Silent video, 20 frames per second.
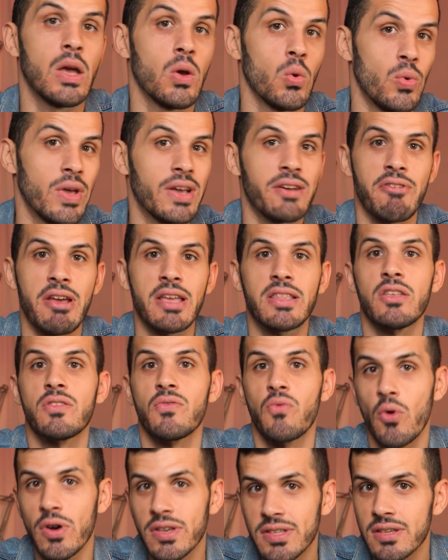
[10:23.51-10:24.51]
We created
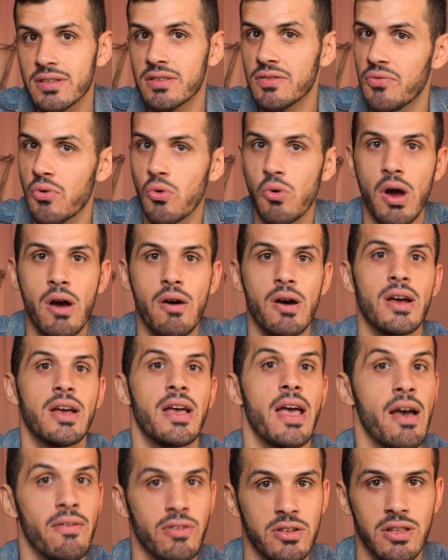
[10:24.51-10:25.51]
voices for our
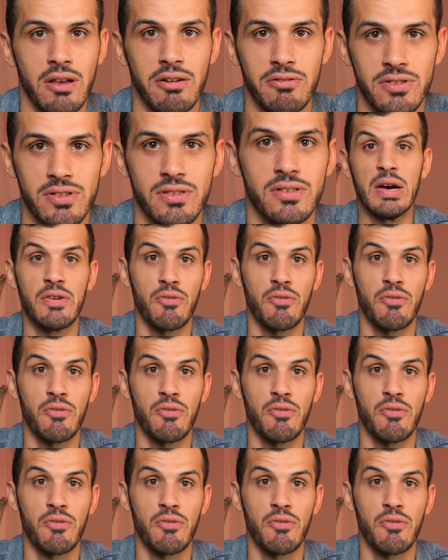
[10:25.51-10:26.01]
avatars.